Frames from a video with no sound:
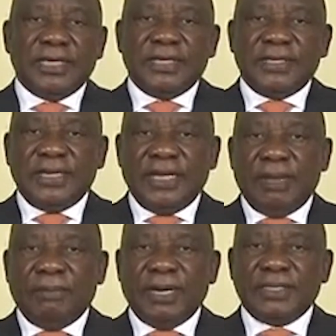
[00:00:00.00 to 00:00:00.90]

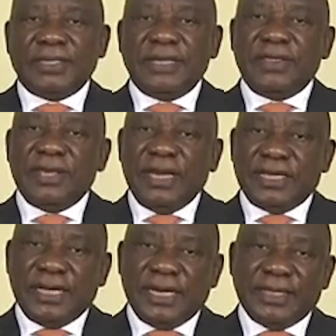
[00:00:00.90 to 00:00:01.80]
cinemas,
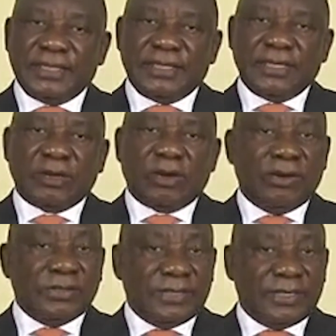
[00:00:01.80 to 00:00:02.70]
theaters, and
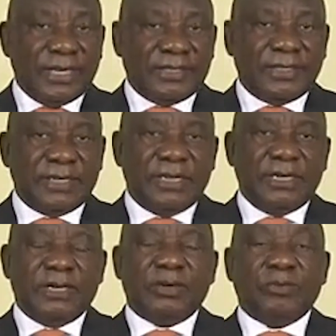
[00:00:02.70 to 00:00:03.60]
concerts
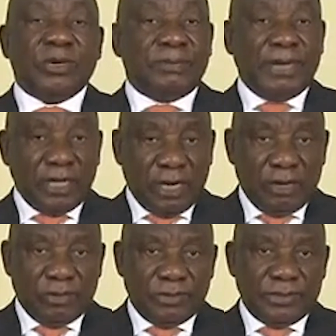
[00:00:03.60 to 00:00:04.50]
will remain
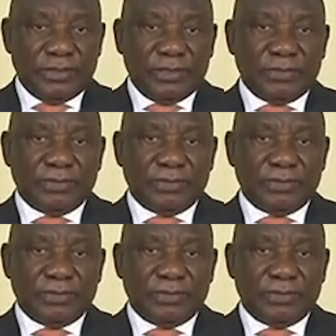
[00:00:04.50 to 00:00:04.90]
closed.